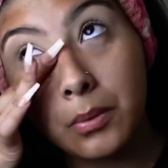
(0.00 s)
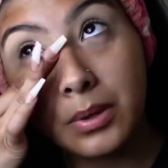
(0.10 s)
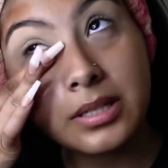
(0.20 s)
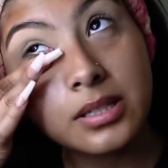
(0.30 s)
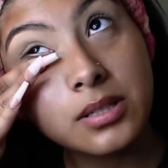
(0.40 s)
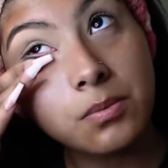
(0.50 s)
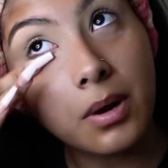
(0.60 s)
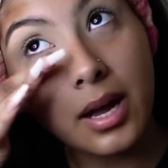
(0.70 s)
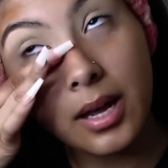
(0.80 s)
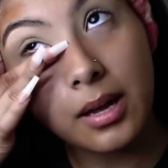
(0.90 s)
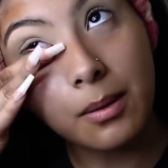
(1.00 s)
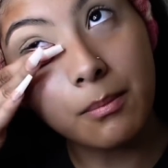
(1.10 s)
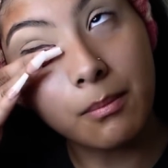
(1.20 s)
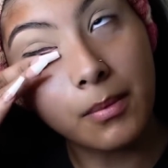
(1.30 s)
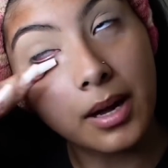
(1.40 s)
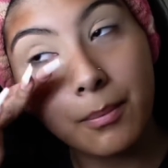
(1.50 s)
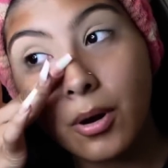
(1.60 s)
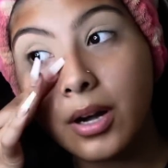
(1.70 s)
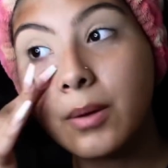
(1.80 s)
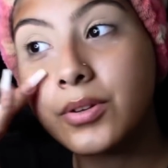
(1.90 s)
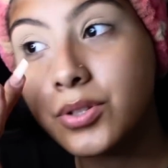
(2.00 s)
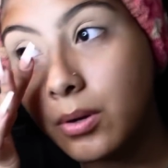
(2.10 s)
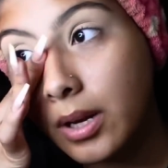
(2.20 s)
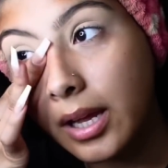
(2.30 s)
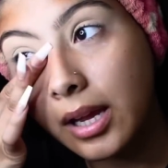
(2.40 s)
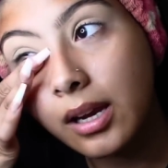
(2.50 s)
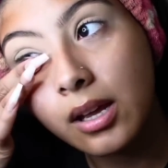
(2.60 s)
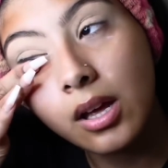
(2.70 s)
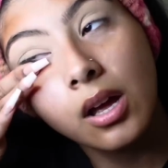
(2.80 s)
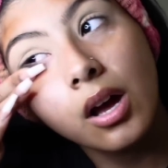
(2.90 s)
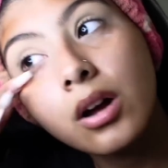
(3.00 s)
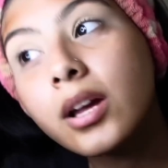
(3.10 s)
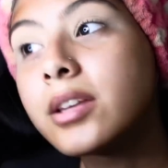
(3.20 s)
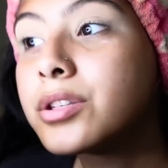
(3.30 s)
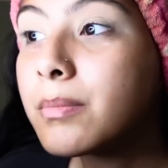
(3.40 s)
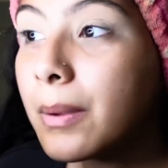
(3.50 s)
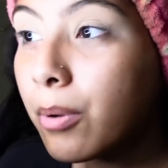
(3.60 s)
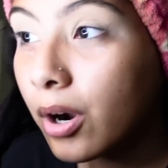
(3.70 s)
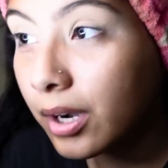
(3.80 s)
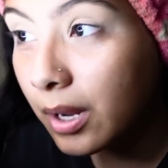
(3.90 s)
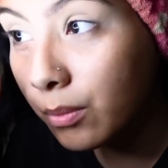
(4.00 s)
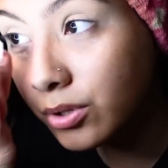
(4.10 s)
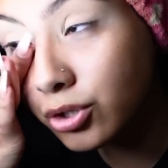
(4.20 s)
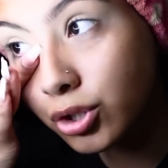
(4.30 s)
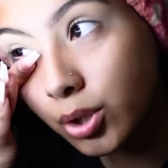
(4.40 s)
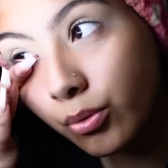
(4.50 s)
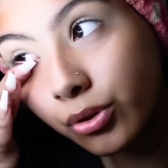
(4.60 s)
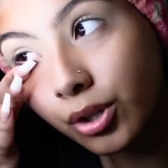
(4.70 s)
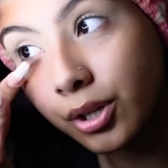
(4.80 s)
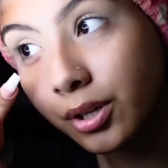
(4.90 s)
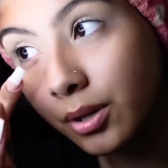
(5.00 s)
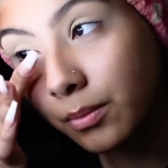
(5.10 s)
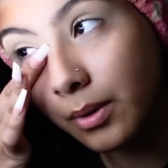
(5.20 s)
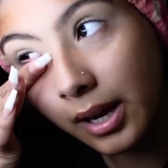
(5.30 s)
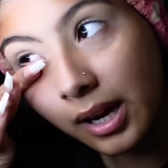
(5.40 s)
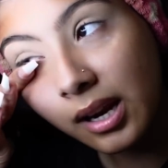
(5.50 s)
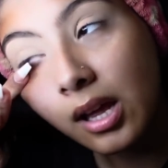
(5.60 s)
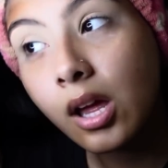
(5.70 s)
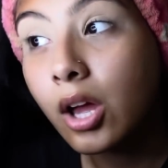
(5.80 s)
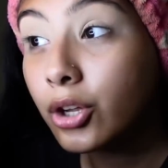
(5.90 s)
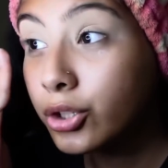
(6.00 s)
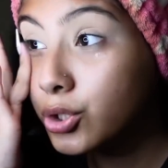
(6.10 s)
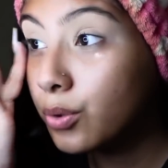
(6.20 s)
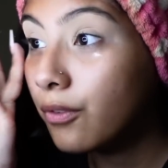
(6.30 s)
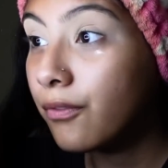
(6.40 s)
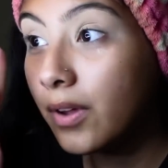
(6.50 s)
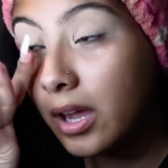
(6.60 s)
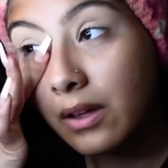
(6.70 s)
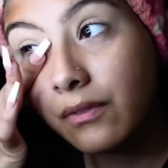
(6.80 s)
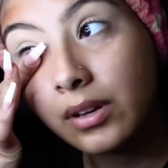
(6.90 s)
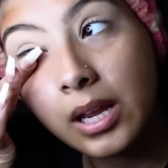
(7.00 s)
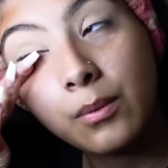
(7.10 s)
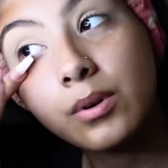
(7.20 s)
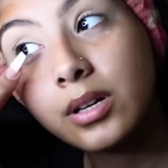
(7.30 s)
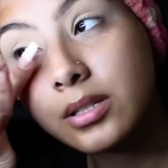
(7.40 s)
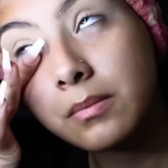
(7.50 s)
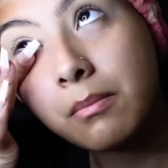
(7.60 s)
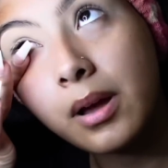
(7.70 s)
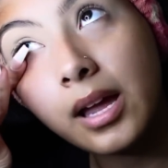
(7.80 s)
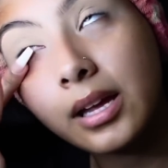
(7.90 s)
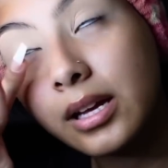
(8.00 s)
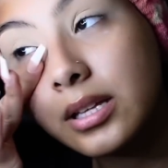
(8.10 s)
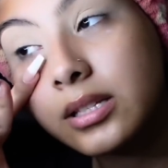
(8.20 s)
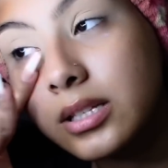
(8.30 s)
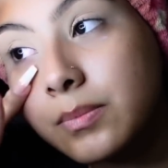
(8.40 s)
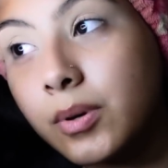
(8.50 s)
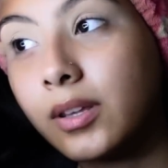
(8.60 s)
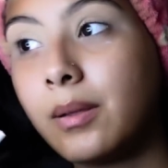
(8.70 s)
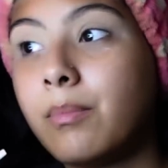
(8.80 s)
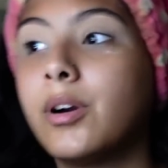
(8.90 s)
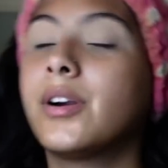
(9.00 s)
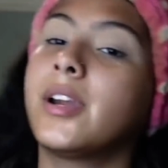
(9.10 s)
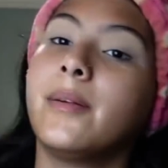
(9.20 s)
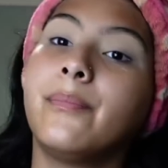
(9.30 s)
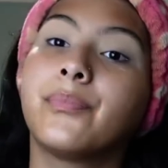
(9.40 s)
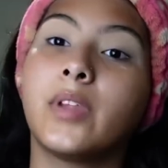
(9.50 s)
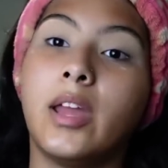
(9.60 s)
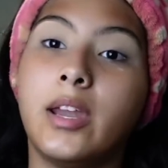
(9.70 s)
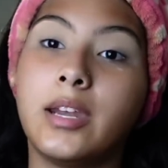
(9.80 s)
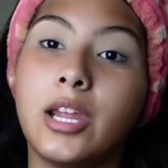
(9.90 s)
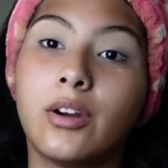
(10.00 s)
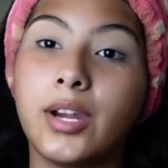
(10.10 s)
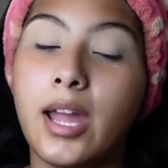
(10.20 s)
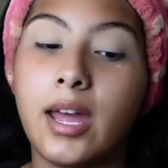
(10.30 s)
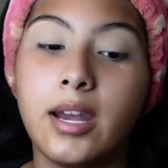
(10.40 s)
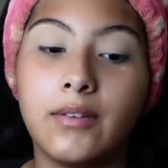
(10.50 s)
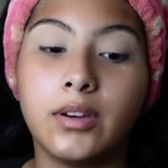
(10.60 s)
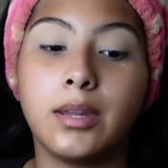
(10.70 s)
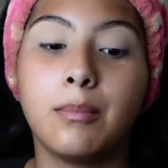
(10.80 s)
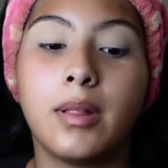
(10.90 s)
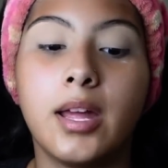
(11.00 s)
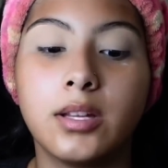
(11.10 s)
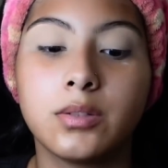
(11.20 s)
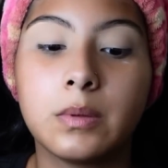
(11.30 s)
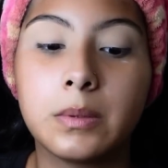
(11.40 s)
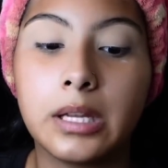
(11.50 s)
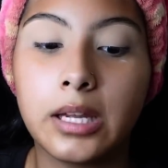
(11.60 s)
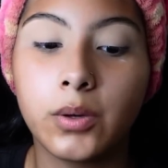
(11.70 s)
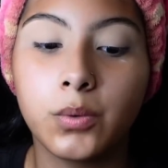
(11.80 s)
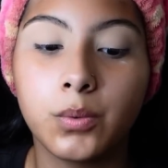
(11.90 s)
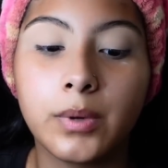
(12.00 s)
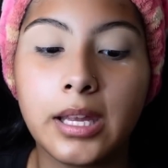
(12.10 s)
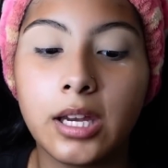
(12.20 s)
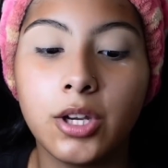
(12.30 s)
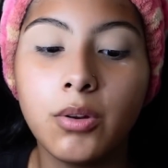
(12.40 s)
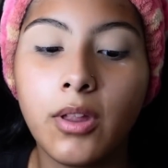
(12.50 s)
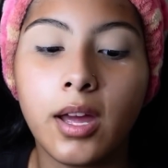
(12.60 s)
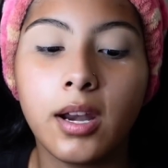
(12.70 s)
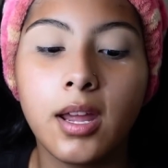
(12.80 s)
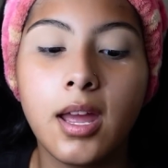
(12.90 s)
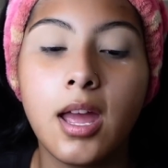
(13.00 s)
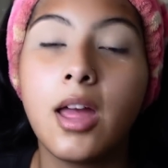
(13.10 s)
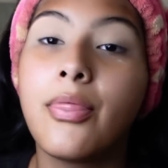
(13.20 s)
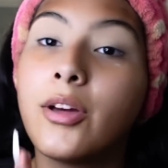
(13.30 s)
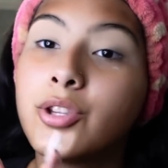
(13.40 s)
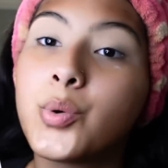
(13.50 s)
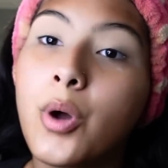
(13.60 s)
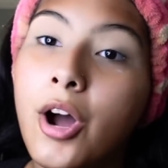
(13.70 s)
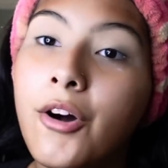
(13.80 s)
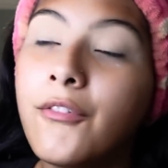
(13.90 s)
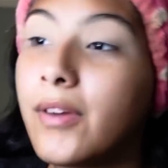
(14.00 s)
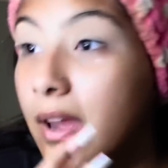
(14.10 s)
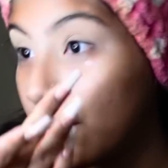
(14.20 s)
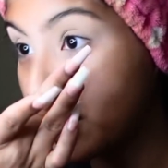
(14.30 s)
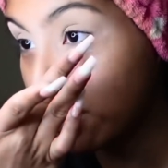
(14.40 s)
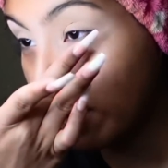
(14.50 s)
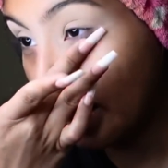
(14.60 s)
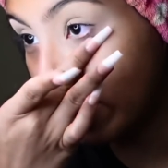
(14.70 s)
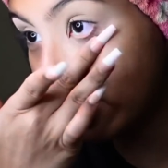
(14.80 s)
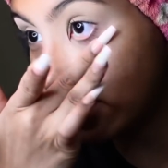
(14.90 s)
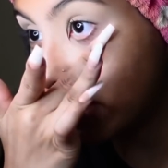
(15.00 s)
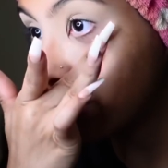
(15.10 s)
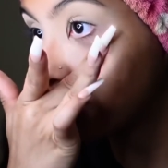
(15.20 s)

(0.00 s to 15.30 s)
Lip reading: reasons why my party was so late. Okay, so my party was June 3rd, right? June 5th, it was my cousin's birthday party. And he already had everything planned, so we were like, oh, we can do that. The 12th, it was my cousin's